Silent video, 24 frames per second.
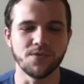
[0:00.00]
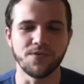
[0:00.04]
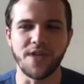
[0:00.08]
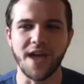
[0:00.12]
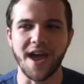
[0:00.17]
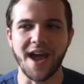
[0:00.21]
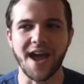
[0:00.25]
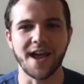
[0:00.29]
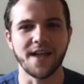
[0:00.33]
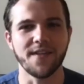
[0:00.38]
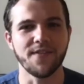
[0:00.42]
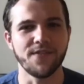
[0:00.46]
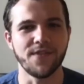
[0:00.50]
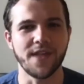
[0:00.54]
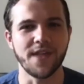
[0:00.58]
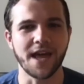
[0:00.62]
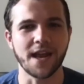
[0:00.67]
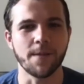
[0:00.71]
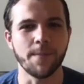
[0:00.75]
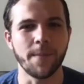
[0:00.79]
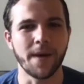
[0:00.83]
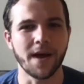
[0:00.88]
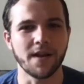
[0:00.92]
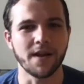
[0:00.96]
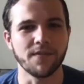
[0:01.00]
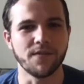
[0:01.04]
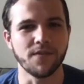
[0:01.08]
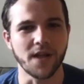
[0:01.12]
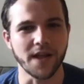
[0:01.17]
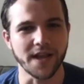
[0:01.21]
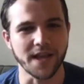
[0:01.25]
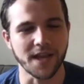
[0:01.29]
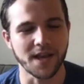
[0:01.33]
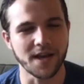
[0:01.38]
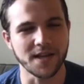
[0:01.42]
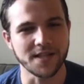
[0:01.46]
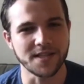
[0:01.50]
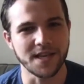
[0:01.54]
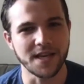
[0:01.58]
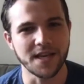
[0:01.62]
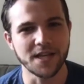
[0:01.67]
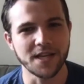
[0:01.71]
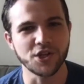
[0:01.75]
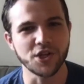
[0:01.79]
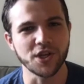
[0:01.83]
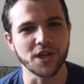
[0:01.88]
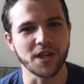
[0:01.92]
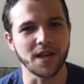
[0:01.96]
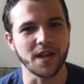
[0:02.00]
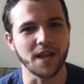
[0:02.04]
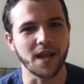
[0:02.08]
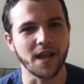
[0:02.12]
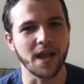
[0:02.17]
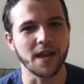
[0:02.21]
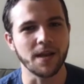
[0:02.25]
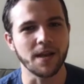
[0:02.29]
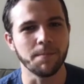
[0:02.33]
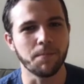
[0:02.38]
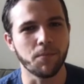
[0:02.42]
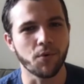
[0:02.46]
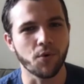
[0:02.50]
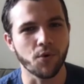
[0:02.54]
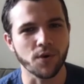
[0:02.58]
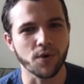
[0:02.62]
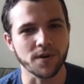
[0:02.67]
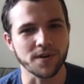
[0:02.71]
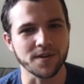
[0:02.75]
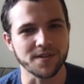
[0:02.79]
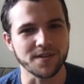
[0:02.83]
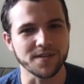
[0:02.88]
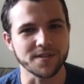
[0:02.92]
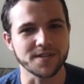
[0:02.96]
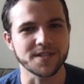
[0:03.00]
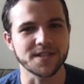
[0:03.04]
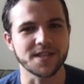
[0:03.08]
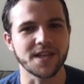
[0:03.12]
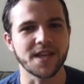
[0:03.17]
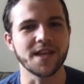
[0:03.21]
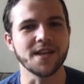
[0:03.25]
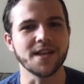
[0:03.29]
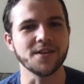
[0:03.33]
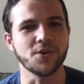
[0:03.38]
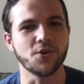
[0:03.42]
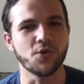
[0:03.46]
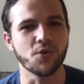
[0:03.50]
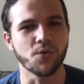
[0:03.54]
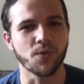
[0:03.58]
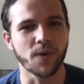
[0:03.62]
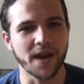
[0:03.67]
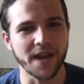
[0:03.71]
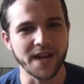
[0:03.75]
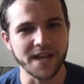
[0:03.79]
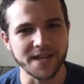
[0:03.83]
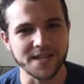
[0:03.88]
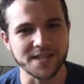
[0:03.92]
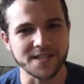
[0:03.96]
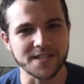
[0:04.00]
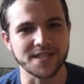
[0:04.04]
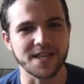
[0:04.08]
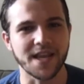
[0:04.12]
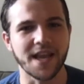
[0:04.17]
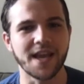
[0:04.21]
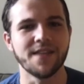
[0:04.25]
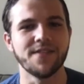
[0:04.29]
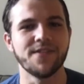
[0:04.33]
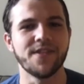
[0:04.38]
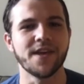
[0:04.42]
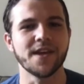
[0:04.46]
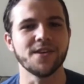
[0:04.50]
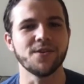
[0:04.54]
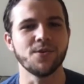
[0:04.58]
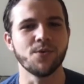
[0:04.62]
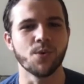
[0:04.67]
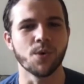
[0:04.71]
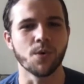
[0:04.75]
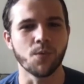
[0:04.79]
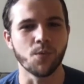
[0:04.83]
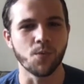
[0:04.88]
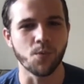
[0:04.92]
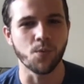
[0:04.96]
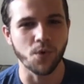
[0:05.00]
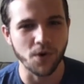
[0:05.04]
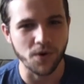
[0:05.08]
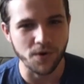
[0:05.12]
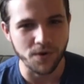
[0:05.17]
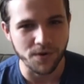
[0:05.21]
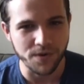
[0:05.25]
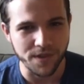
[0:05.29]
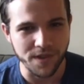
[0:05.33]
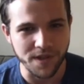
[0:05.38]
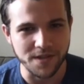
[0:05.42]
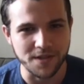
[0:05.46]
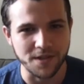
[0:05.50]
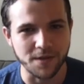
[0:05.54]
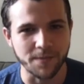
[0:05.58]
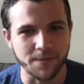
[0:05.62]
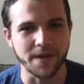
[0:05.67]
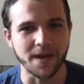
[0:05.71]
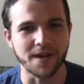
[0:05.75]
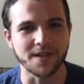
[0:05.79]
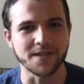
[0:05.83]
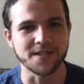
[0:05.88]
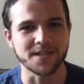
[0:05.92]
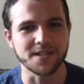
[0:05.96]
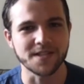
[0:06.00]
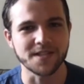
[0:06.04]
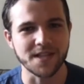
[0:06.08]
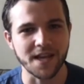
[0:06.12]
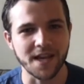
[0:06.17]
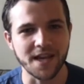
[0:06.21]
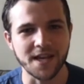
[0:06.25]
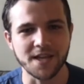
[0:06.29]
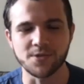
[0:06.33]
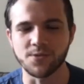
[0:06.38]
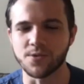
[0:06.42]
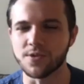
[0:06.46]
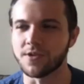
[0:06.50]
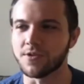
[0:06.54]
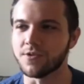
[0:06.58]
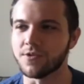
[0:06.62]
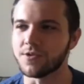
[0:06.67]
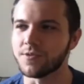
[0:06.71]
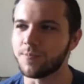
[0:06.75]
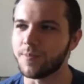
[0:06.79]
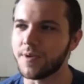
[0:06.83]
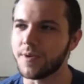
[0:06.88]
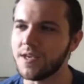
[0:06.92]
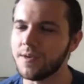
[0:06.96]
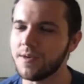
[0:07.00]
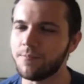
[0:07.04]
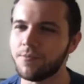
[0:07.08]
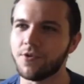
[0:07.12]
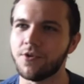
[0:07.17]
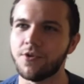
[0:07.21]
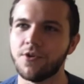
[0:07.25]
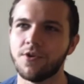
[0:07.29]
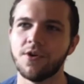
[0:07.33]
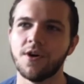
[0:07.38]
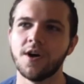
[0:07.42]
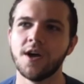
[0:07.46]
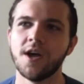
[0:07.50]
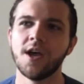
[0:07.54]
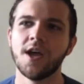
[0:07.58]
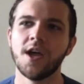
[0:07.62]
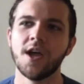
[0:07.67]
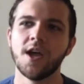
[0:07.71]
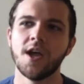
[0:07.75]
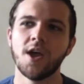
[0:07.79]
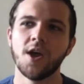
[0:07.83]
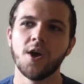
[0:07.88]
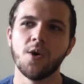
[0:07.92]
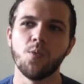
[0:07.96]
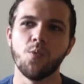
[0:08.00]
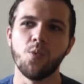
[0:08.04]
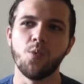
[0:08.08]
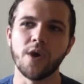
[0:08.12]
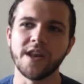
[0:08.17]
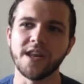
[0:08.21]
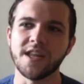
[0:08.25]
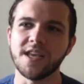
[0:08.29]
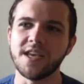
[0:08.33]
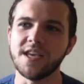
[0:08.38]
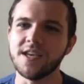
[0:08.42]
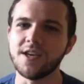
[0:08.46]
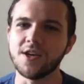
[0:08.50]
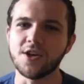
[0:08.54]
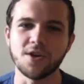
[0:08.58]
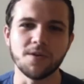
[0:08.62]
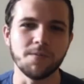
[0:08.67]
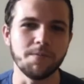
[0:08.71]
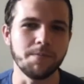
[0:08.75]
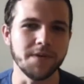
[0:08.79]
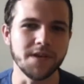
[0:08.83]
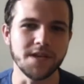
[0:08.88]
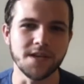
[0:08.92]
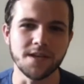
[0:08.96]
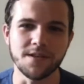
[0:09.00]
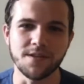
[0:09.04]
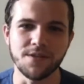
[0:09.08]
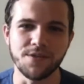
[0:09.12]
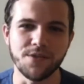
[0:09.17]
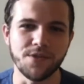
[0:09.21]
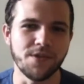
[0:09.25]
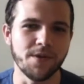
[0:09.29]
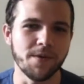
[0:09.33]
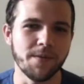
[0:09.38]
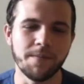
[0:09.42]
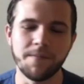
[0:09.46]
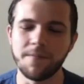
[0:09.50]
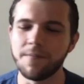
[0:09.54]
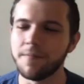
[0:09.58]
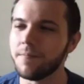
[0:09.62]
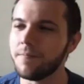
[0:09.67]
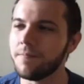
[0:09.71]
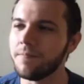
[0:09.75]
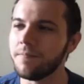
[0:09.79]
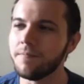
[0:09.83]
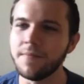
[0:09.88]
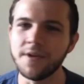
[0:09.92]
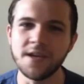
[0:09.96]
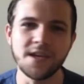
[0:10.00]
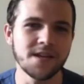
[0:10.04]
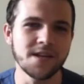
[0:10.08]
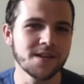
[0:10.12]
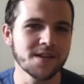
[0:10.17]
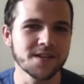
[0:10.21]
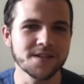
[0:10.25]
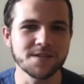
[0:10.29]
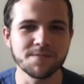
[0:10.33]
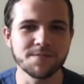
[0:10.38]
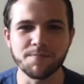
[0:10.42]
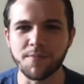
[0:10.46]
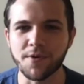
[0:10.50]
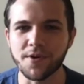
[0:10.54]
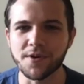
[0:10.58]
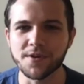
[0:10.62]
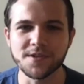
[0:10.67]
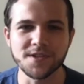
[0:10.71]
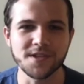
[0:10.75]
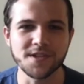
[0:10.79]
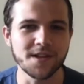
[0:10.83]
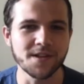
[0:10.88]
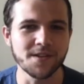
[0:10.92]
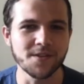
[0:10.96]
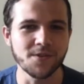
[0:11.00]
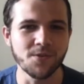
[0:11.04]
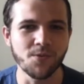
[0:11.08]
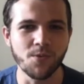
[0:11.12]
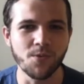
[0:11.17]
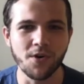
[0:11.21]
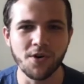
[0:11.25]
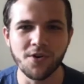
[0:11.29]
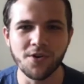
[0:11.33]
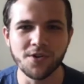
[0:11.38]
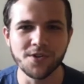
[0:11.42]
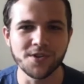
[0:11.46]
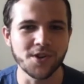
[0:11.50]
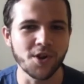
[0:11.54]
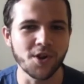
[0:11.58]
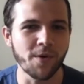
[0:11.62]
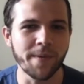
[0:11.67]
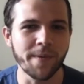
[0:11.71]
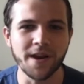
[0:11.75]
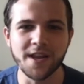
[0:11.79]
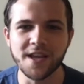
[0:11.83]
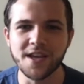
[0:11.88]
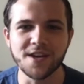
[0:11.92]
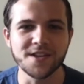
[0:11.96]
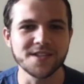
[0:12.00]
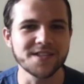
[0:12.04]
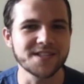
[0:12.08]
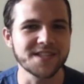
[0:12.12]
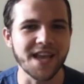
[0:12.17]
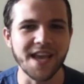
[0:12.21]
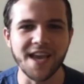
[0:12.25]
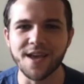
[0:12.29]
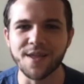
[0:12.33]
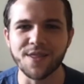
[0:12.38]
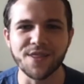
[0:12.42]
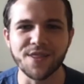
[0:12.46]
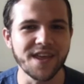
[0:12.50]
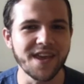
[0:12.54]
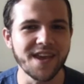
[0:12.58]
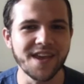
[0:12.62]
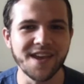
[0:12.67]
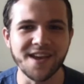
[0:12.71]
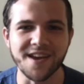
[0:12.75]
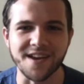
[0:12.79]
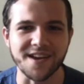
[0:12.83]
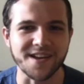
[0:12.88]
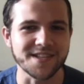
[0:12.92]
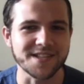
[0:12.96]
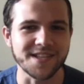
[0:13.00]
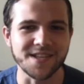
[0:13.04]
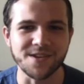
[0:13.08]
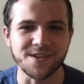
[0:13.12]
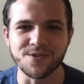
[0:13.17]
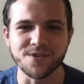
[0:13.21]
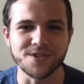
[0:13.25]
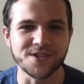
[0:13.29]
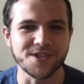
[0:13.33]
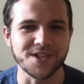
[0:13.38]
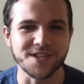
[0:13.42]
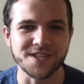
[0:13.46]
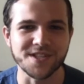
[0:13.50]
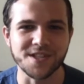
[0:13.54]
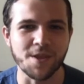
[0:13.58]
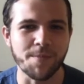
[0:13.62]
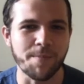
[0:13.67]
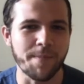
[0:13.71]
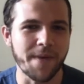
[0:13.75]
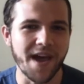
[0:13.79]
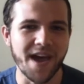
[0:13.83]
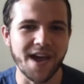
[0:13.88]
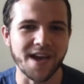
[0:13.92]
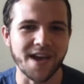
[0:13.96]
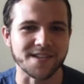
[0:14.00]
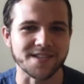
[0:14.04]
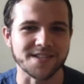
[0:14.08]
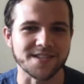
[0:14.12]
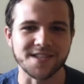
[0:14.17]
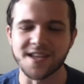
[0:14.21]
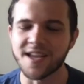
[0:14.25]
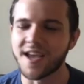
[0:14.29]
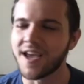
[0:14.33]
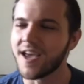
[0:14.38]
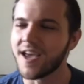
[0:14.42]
that that amount of like attention and importance and grace, and that you are worthy to be on stage with those people, when he could be the meanest person in the world, nobody could say a thing because he was just the best.